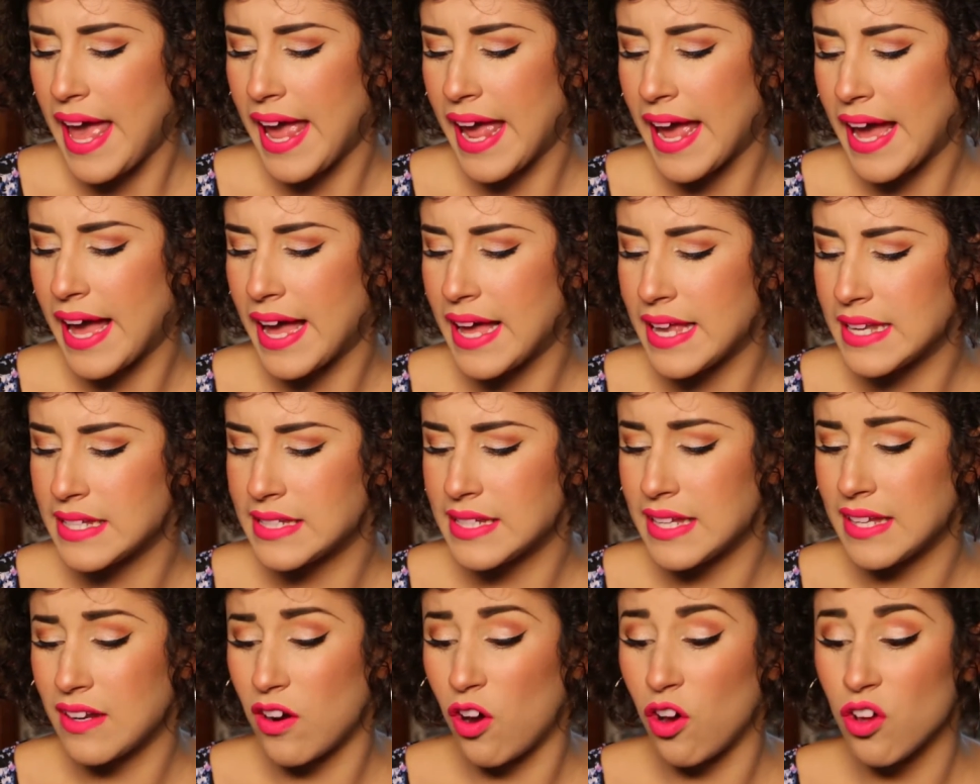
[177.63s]

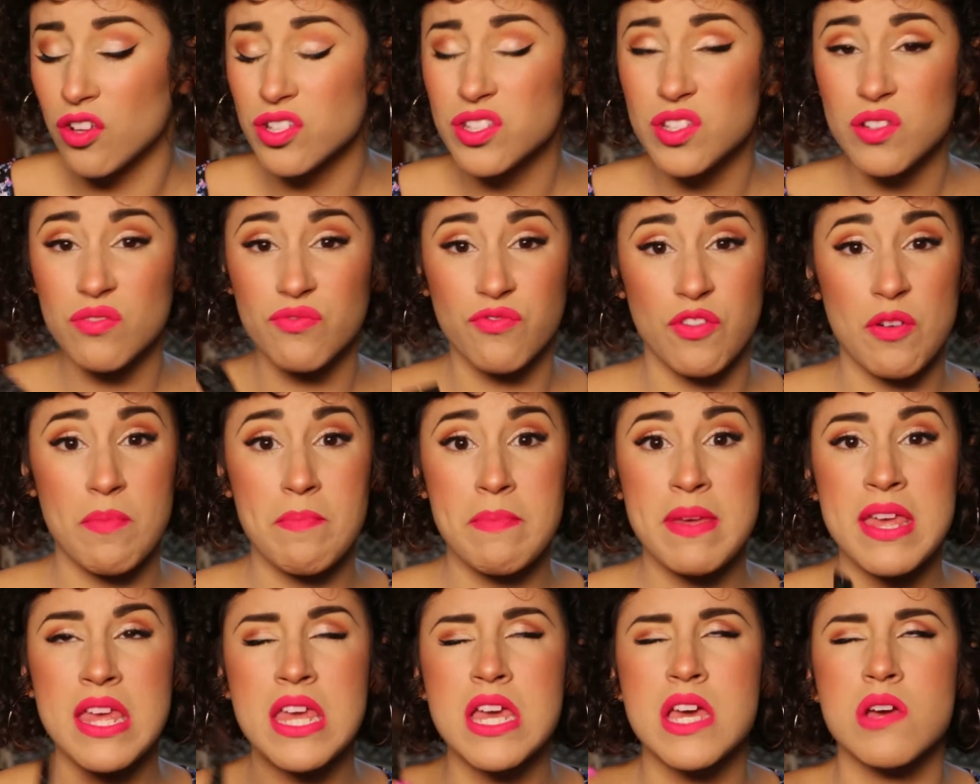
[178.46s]
And it also, for
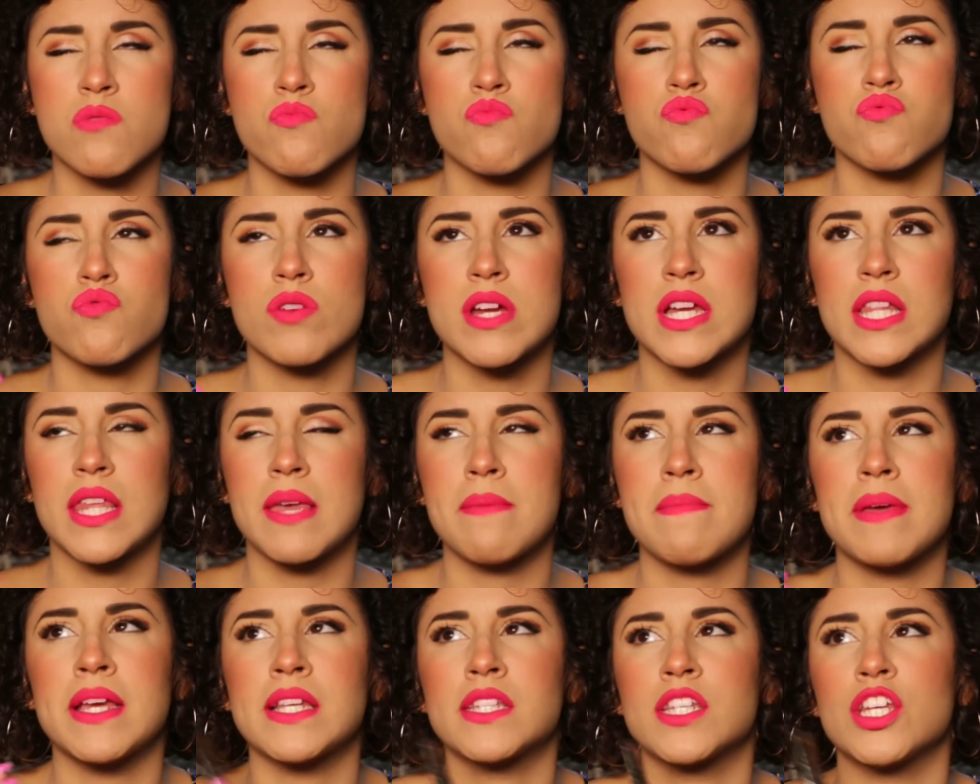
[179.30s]
me, it
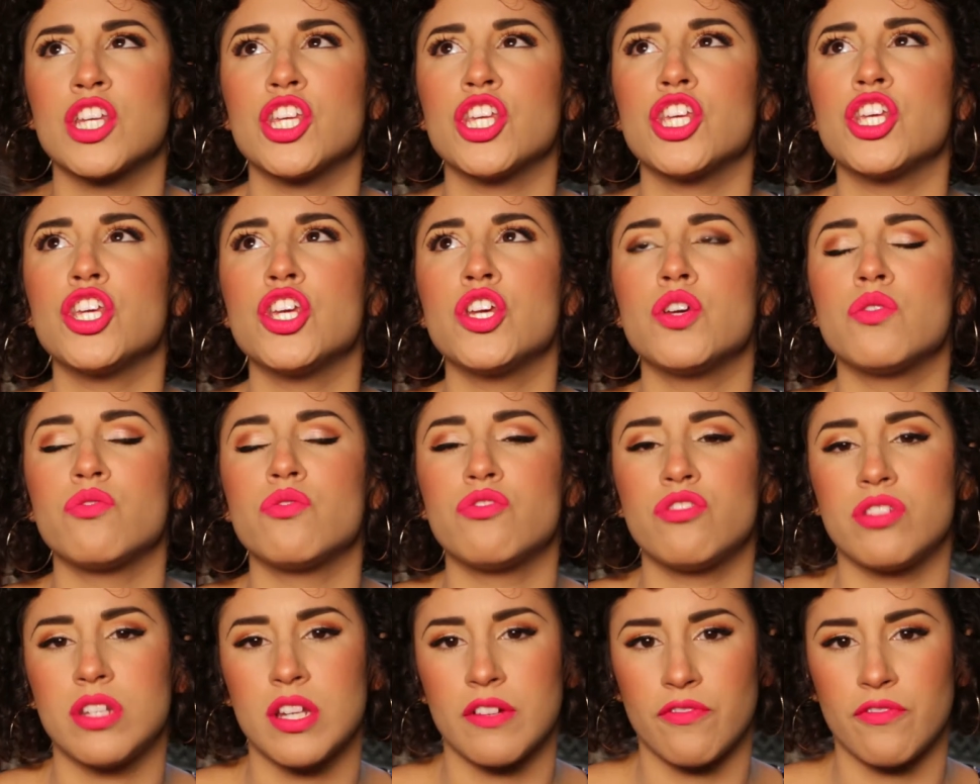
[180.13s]
really makes a huge